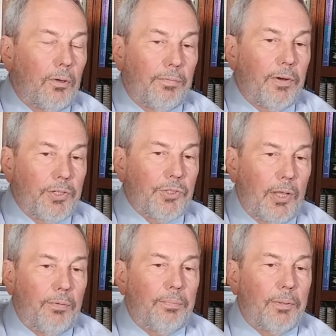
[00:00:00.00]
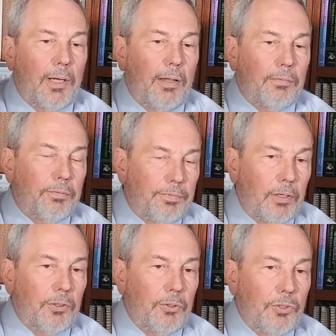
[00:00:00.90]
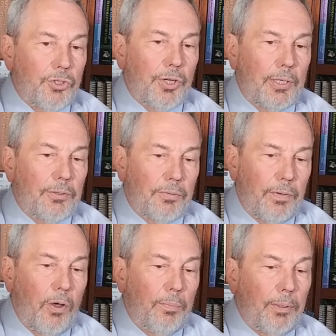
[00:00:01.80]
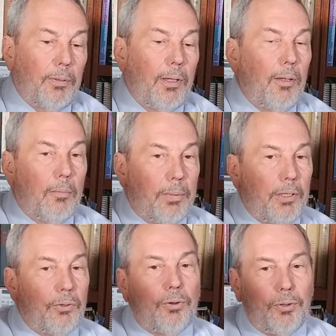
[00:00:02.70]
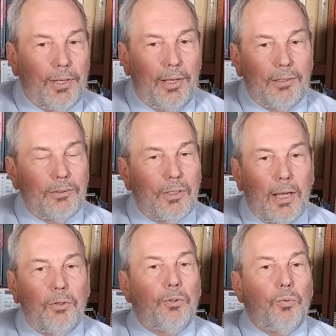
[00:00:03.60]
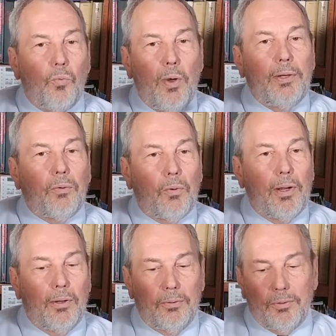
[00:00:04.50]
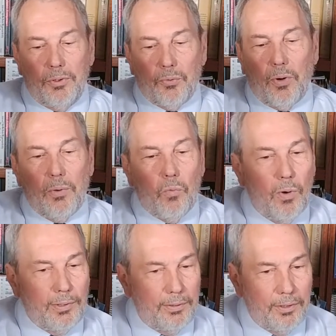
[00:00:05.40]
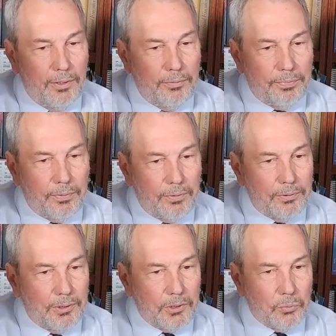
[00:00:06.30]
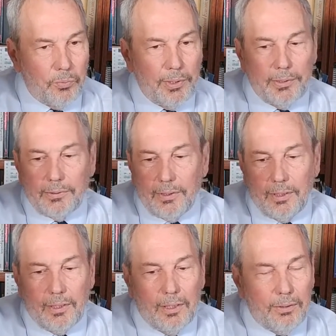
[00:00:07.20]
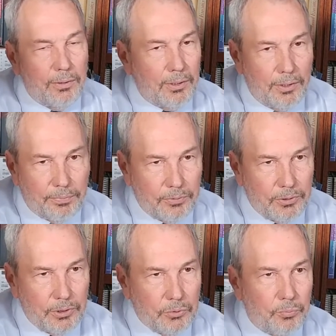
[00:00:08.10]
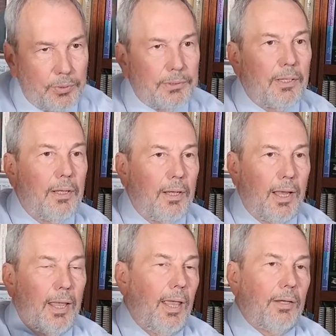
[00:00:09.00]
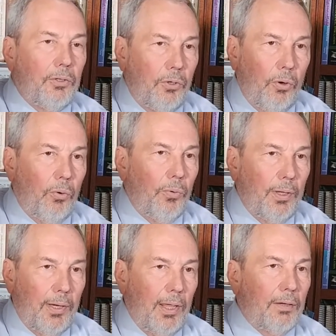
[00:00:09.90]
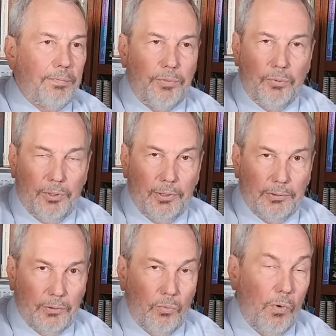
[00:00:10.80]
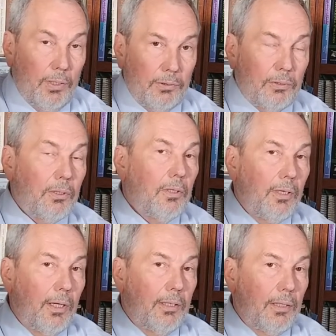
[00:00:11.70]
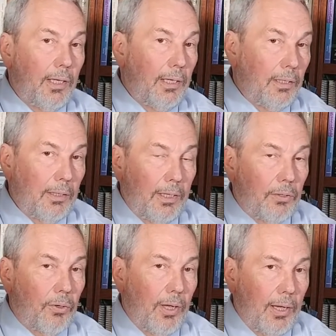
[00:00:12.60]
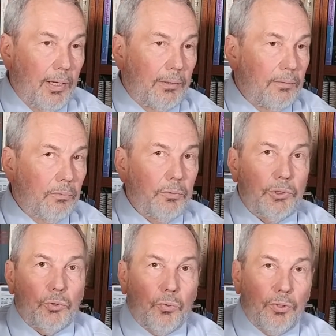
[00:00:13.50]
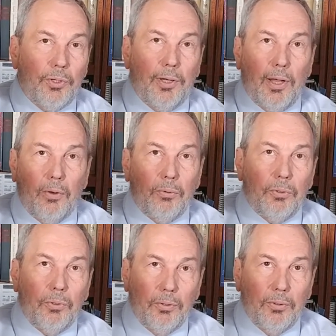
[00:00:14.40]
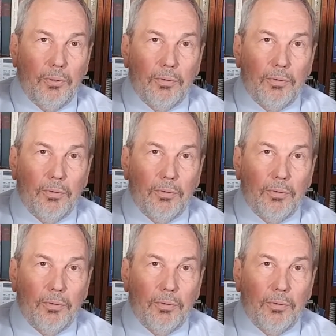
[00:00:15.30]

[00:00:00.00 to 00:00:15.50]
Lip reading: that are very safe, but have a fairly good chance of helping. But in her case, I couldn't wait around and try one thing for 6 weeks and then another thing for 6 weeks. I had to go and add a few things at once, and later on, we sorted it out and